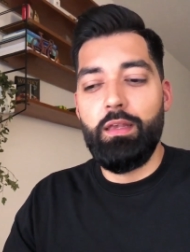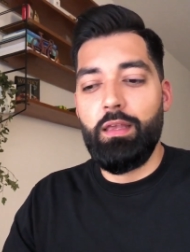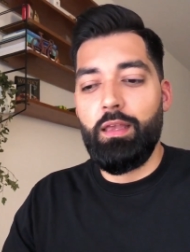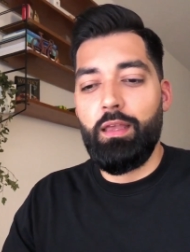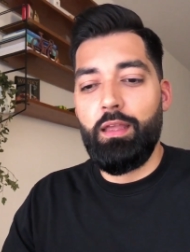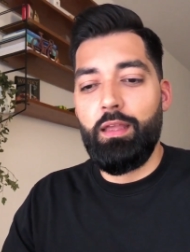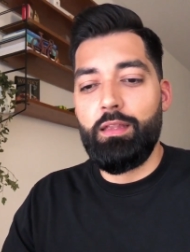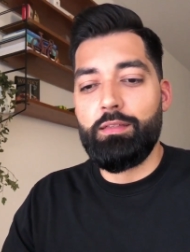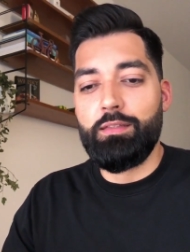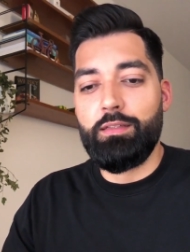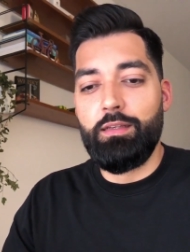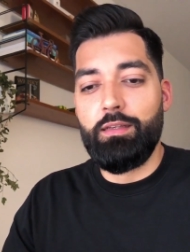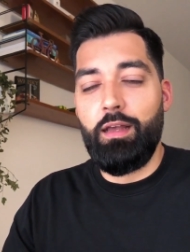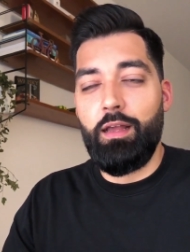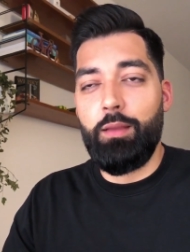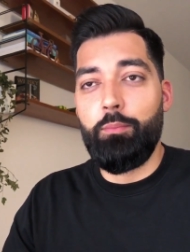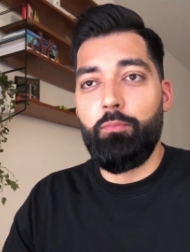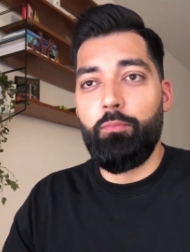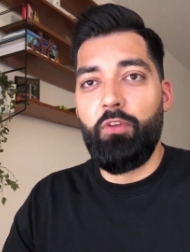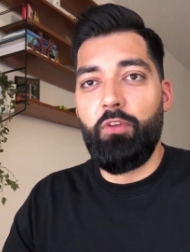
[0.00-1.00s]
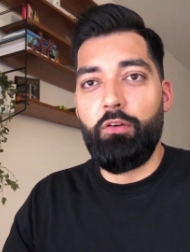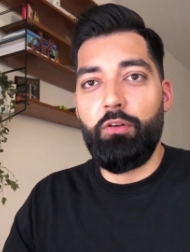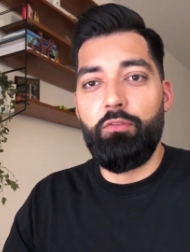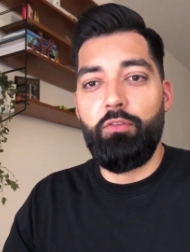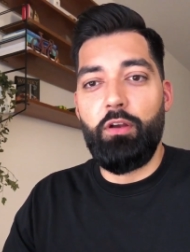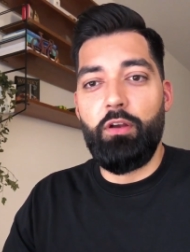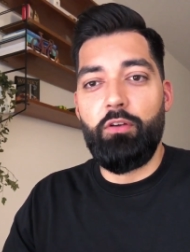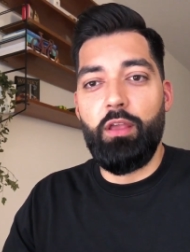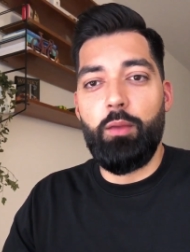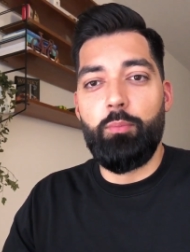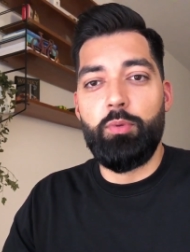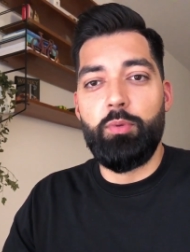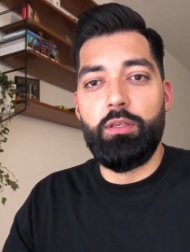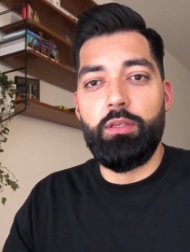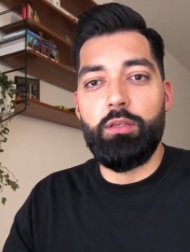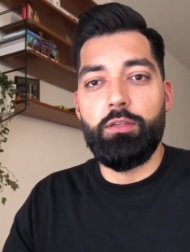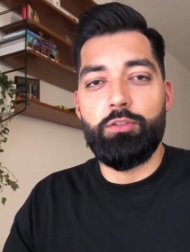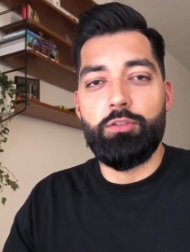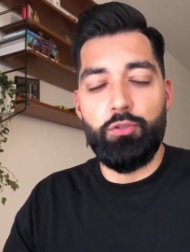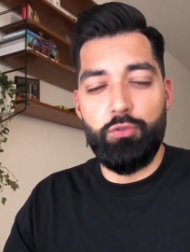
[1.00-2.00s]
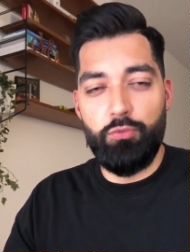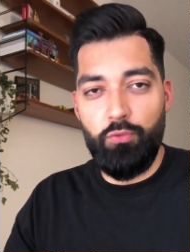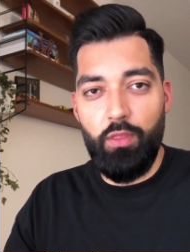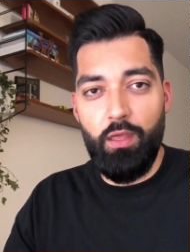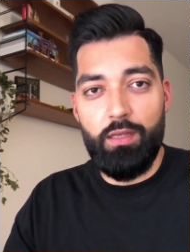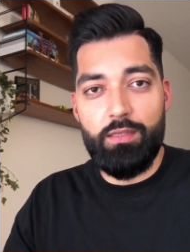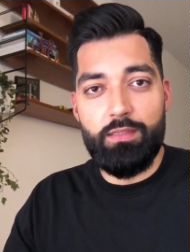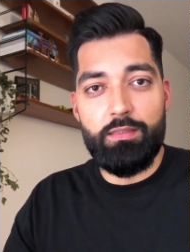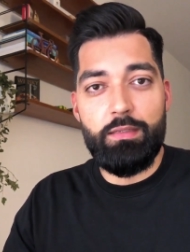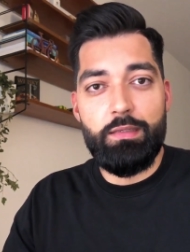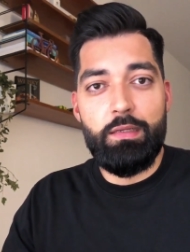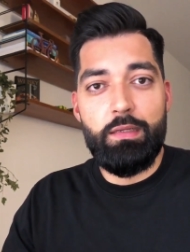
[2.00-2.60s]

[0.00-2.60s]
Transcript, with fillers: And uh, I'm very, very happy to do that.